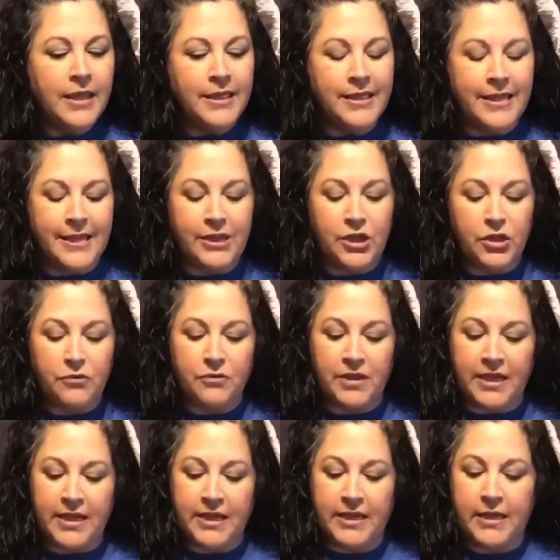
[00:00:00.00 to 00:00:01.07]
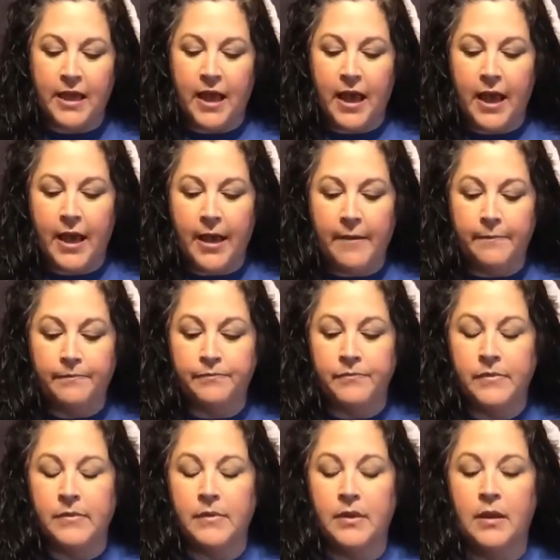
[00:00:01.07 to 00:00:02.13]
Then you need
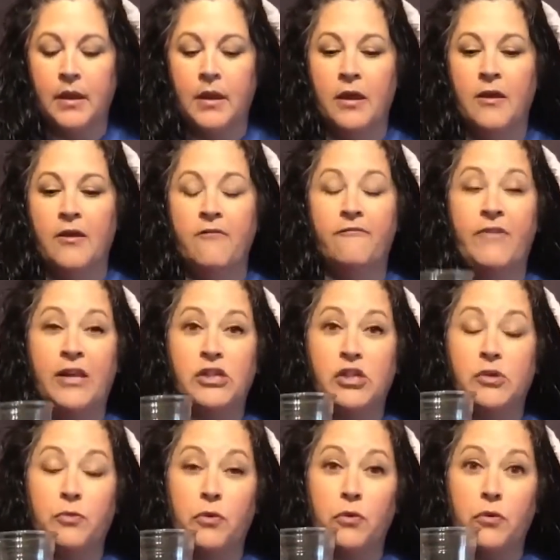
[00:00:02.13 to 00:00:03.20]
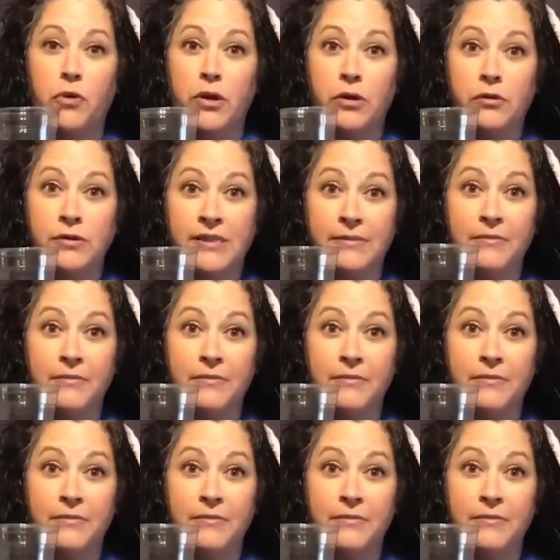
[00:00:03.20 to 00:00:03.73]
vegetable oil,